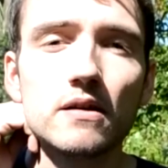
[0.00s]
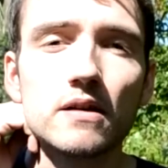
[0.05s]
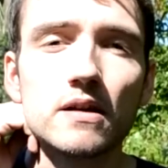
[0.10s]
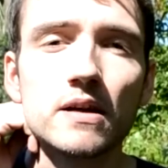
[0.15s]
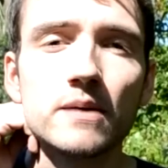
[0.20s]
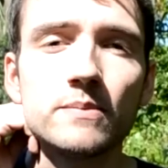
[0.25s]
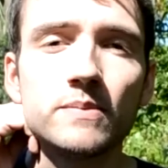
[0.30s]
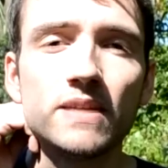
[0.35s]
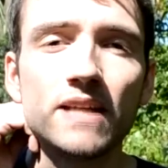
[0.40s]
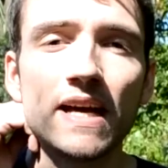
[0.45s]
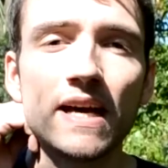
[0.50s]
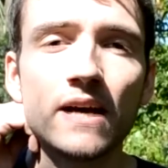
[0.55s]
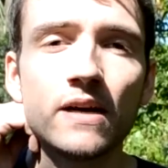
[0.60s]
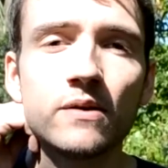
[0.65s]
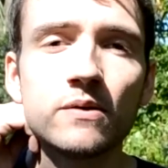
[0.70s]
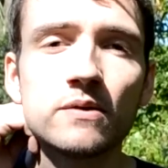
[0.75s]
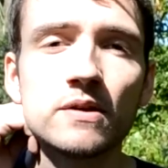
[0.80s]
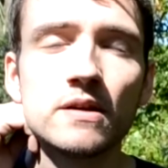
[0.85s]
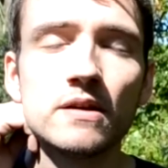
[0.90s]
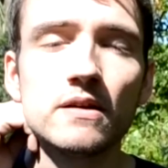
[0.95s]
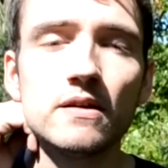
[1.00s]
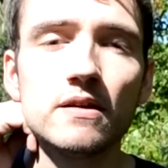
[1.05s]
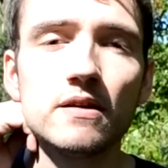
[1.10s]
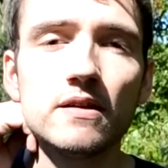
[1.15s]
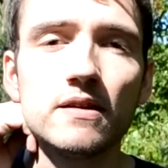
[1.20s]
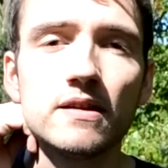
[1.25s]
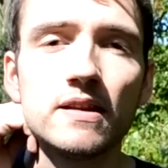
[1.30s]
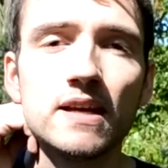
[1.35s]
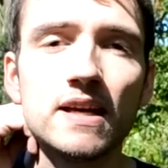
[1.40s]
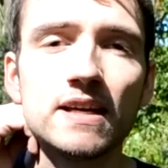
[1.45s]
come down
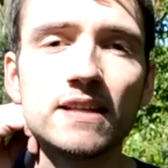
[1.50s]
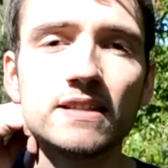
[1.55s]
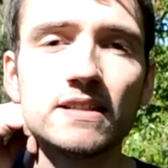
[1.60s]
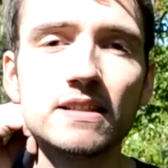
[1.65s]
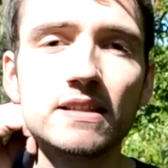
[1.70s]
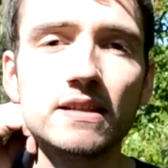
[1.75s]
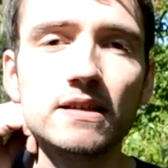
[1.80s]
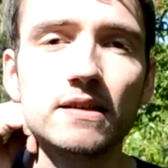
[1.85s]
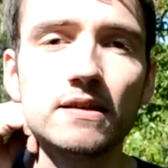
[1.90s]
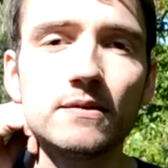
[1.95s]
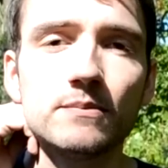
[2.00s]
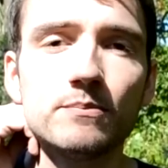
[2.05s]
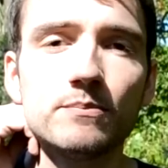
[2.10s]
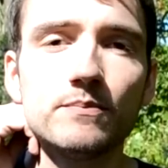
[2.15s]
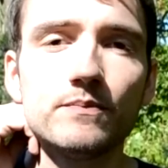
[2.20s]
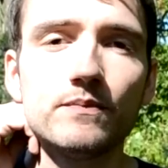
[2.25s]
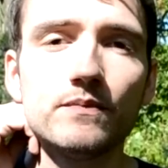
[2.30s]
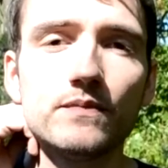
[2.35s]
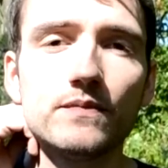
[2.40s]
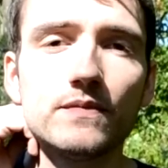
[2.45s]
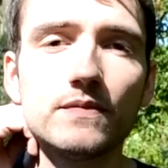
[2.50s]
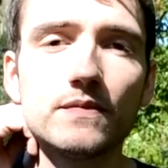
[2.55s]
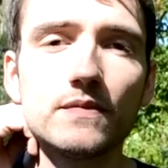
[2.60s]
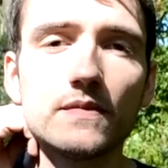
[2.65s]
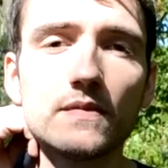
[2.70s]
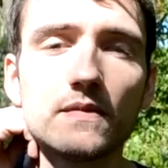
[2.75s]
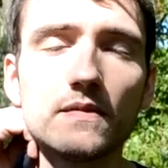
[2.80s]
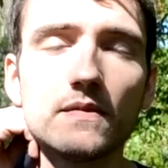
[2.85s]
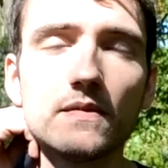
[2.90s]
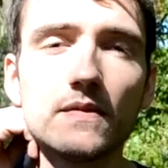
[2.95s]
the SCM.
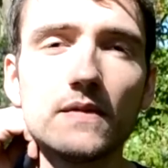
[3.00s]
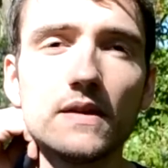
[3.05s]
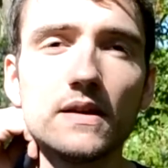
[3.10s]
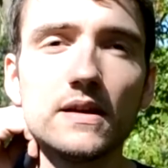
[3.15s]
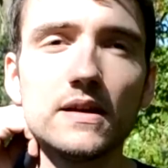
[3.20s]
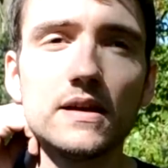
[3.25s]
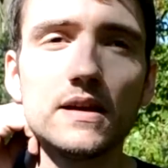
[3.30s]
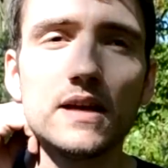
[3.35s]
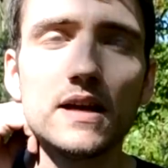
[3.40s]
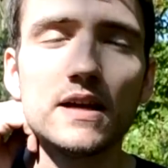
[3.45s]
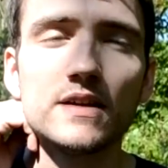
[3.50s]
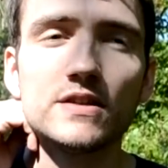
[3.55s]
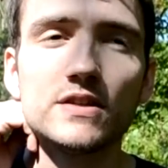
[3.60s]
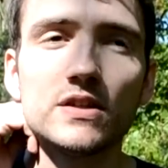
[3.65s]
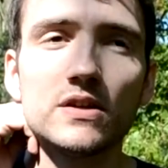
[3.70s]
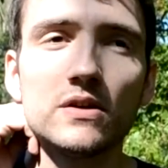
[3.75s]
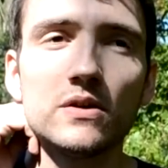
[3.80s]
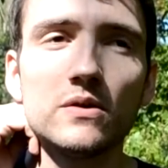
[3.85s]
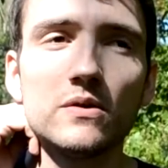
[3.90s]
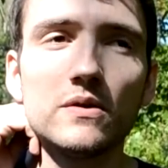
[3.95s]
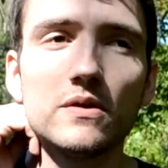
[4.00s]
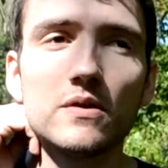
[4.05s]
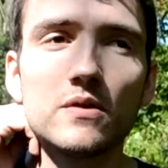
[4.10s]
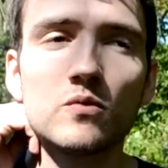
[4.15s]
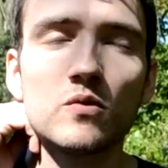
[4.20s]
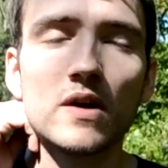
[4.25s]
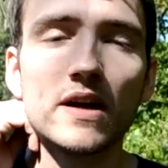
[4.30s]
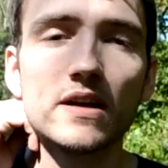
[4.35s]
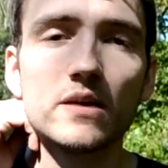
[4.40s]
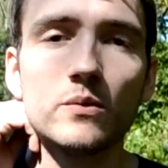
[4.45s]
And so,
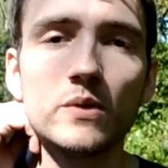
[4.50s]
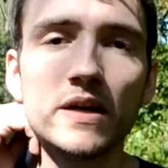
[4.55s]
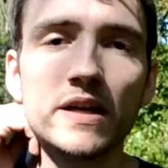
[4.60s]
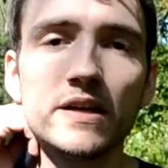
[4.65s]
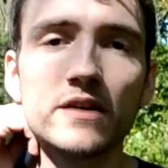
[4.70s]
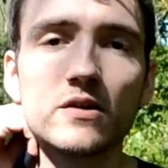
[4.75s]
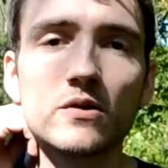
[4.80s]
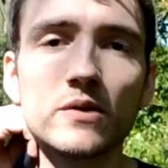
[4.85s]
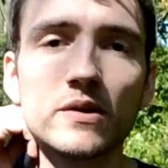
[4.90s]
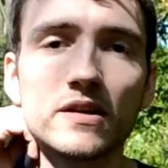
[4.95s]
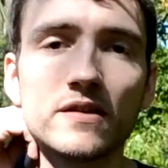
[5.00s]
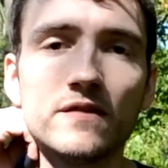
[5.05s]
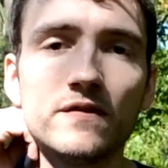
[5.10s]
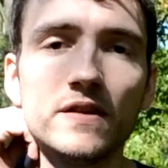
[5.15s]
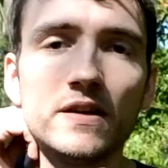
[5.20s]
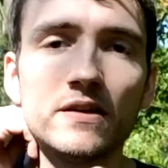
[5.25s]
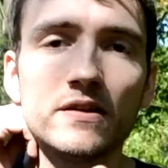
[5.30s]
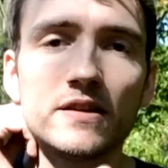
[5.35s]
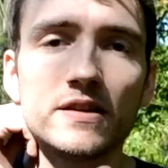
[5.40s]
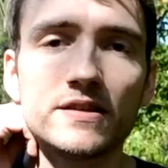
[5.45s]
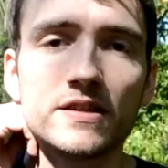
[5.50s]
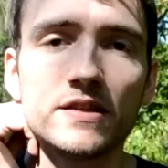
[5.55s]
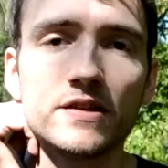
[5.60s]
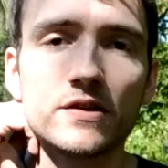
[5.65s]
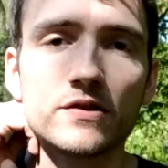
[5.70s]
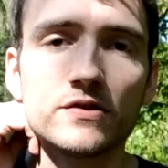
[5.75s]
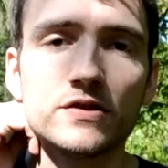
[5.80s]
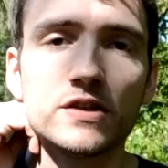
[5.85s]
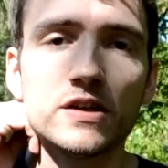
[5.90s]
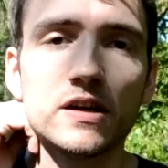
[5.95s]
right away, you're going to feel this in
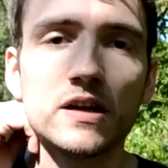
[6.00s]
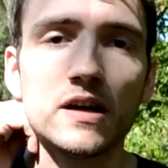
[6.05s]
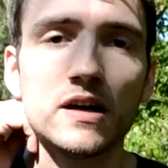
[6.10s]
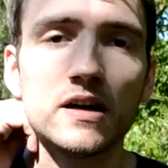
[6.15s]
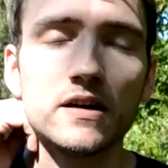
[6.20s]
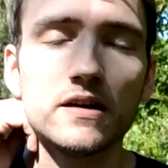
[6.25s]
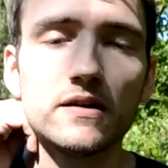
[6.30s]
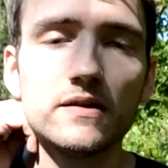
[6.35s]
your jaw.